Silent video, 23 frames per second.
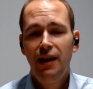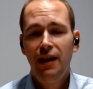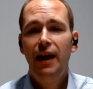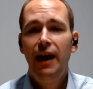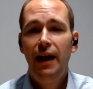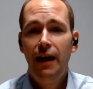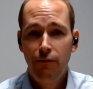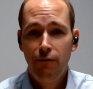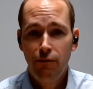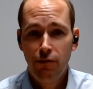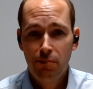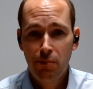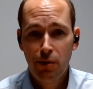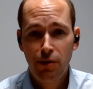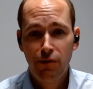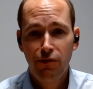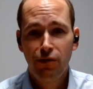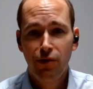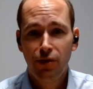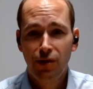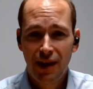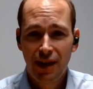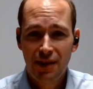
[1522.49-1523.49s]
air
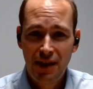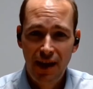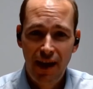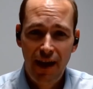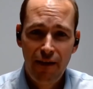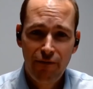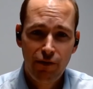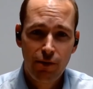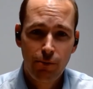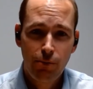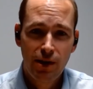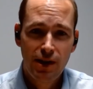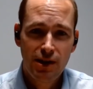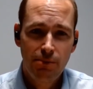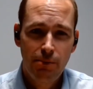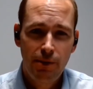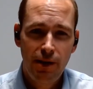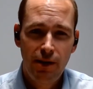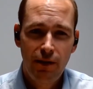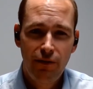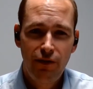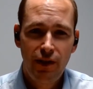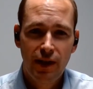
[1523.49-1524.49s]
removal and that everywhere's
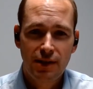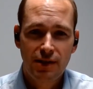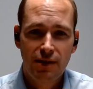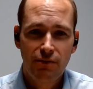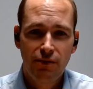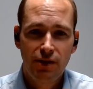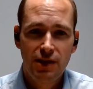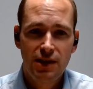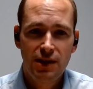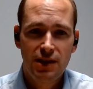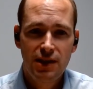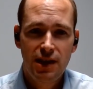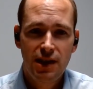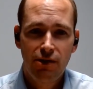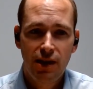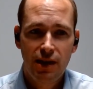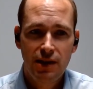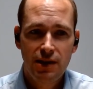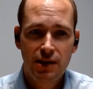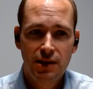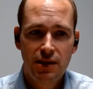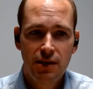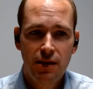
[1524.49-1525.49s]
being effectively
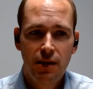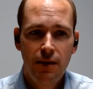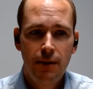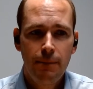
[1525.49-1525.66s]
sterilised.